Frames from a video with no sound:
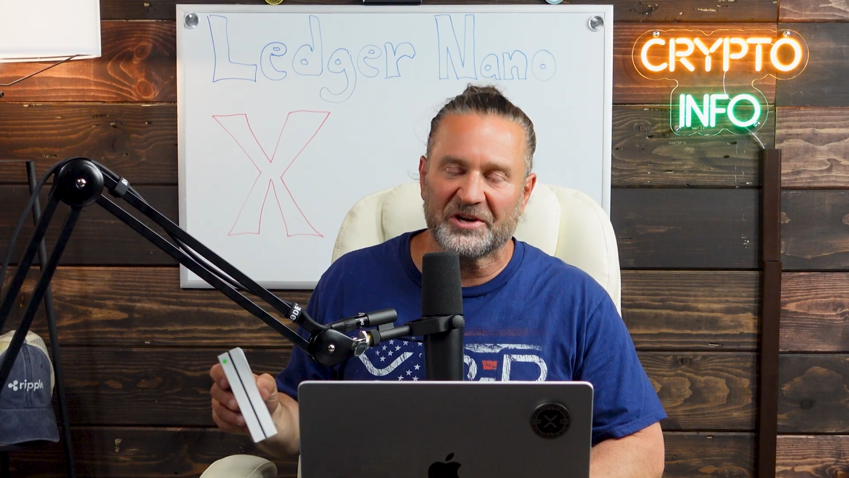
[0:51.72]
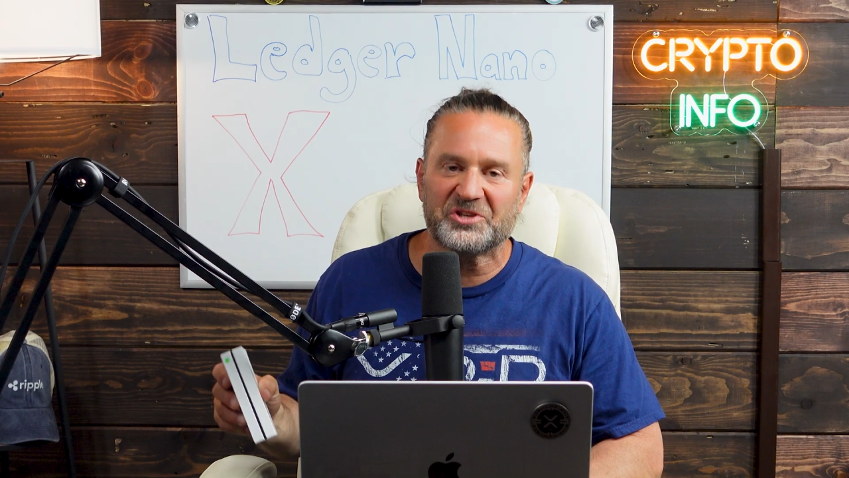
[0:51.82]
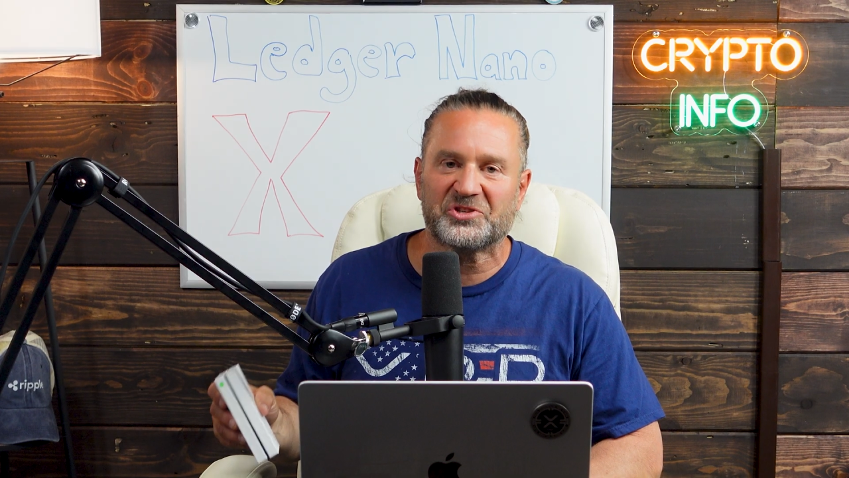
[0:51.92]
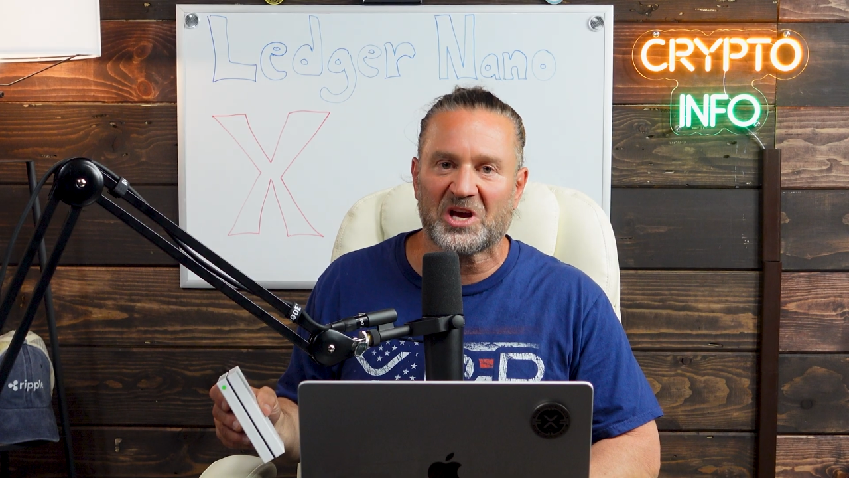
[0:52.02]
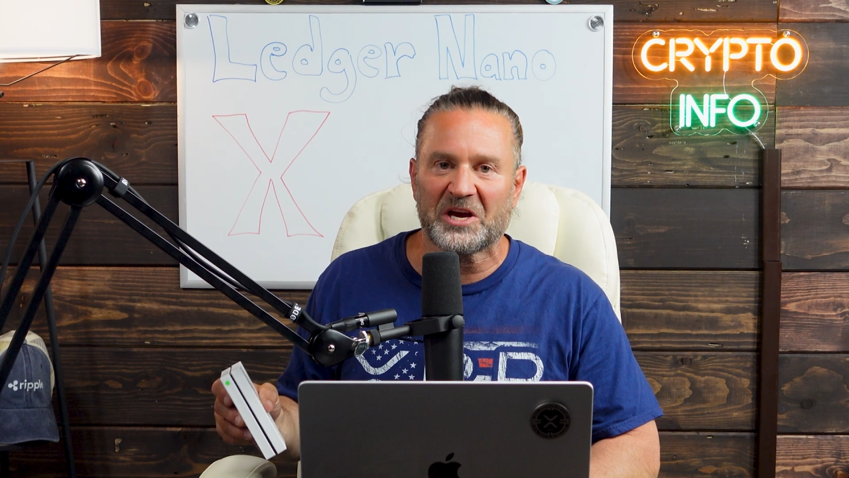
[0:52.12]

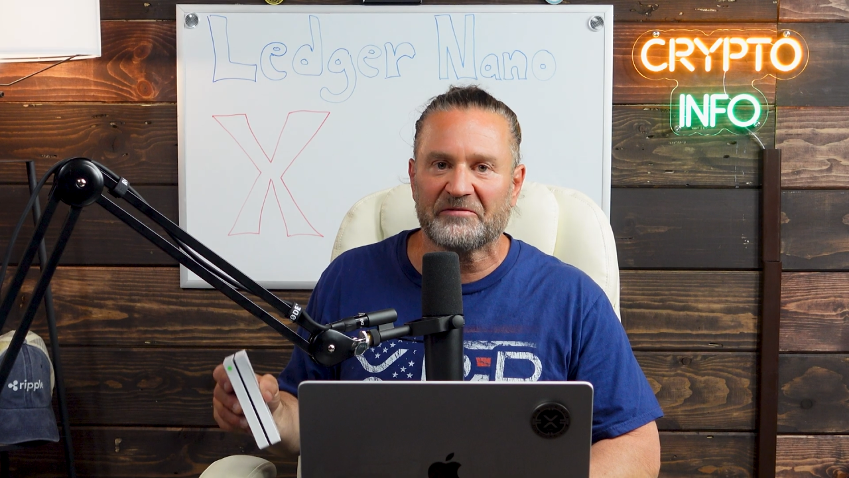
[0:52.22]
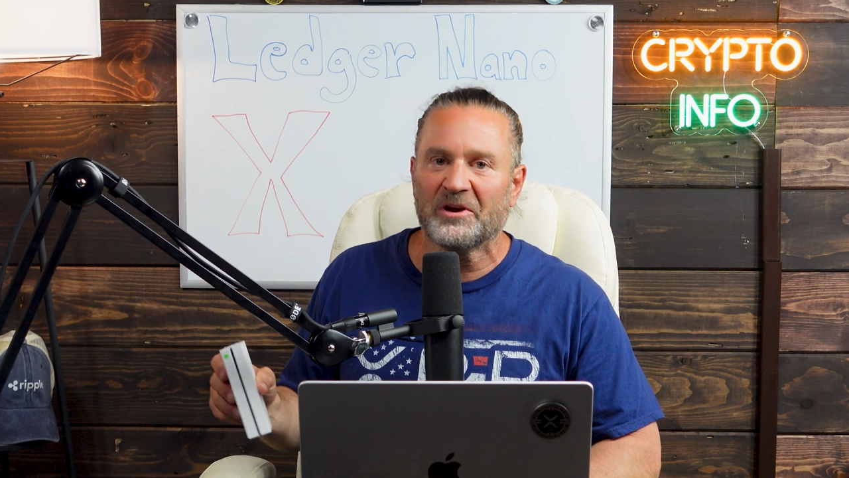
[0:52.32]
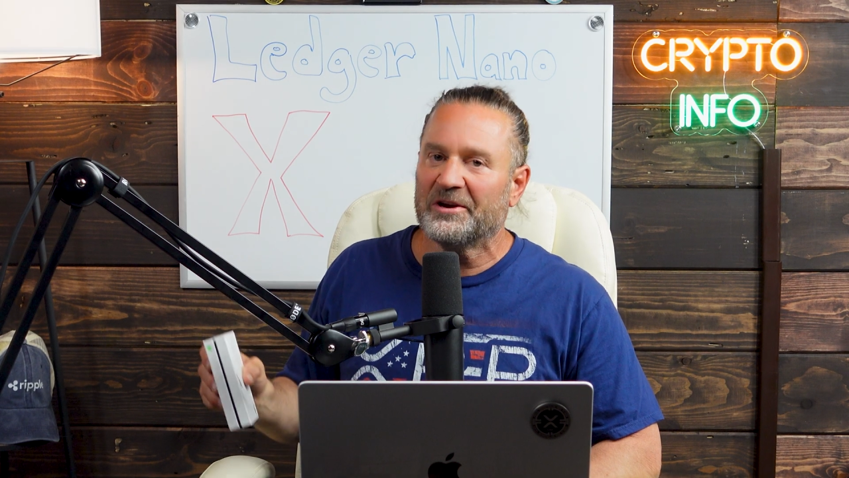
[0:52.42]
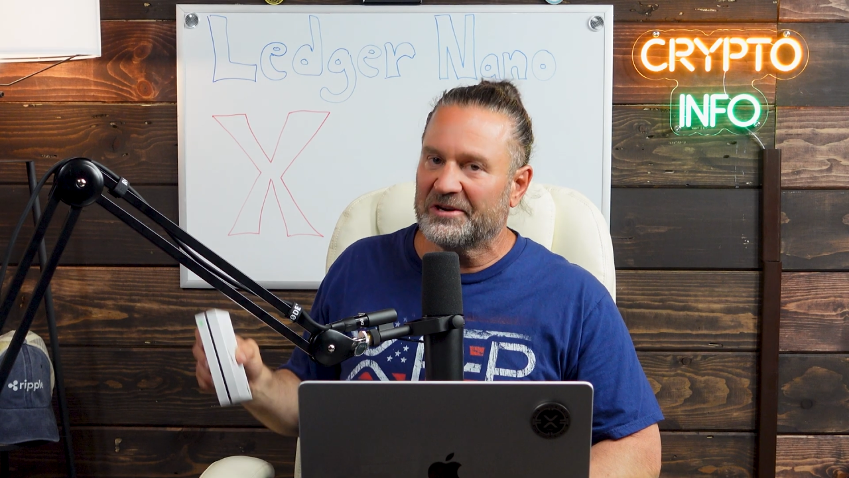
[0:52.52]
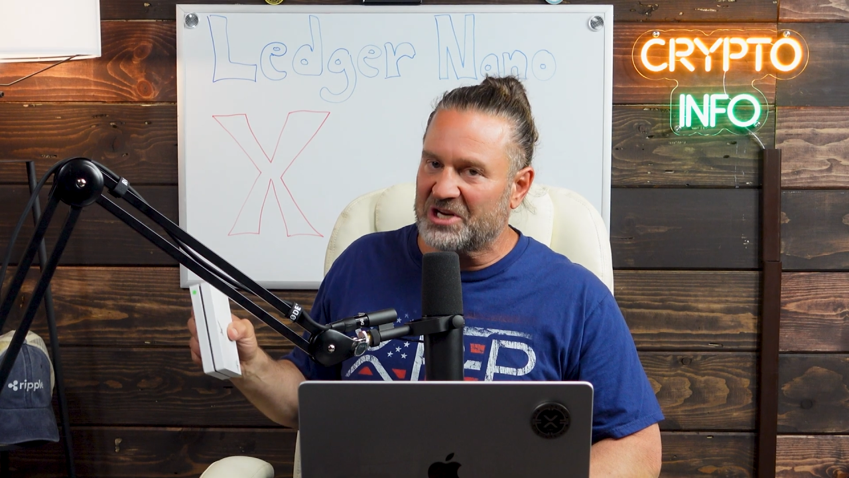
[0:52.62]
It's safe.
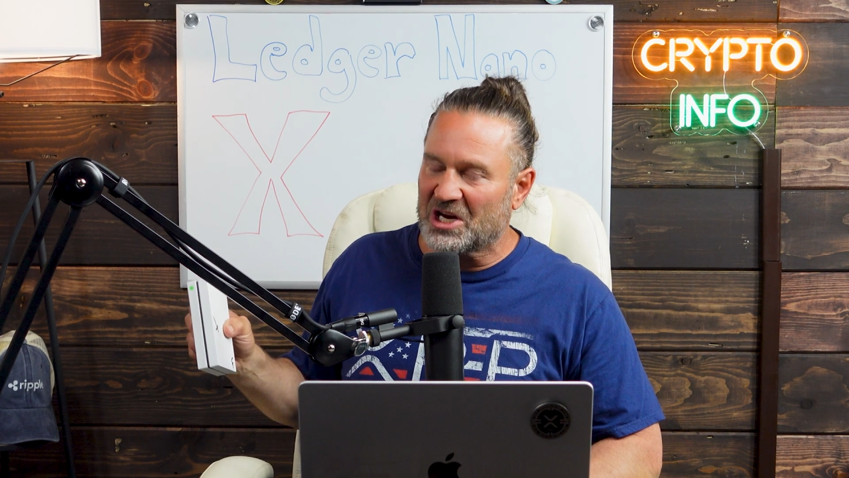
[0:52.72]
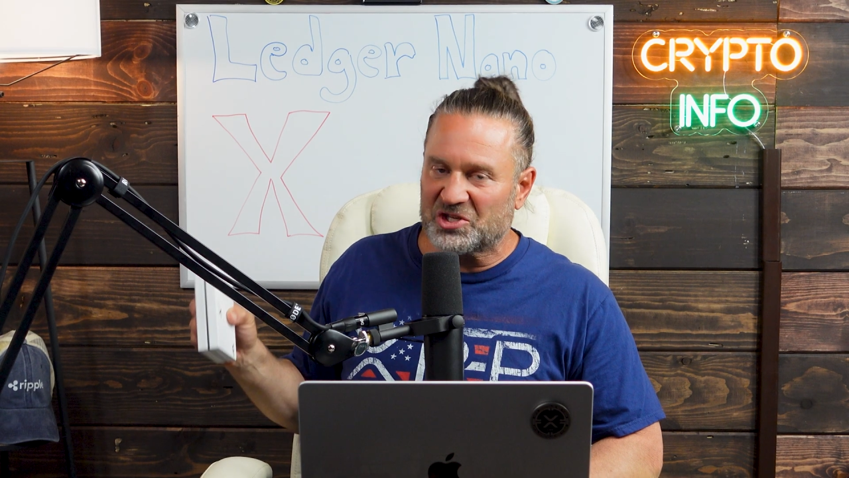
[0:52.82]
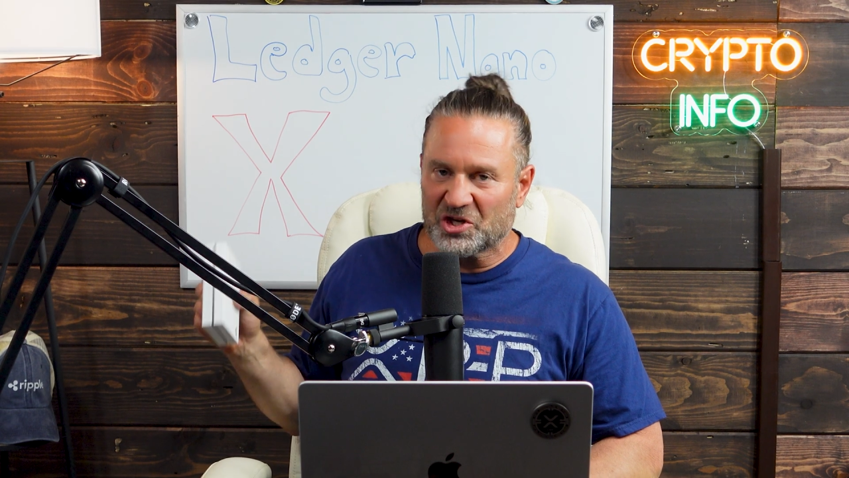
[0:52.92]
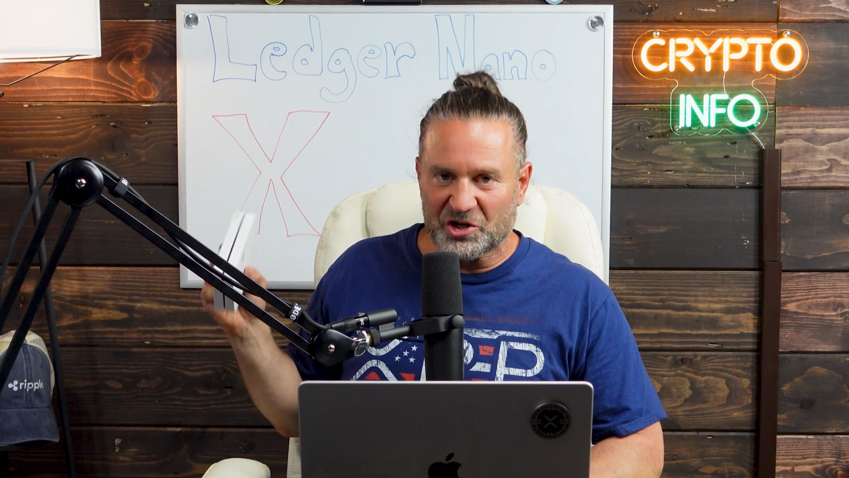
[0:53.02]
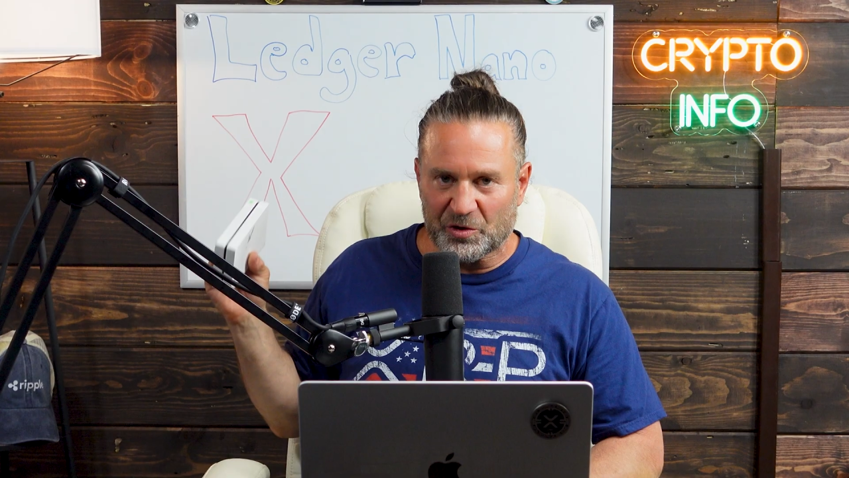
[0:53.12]
It takes you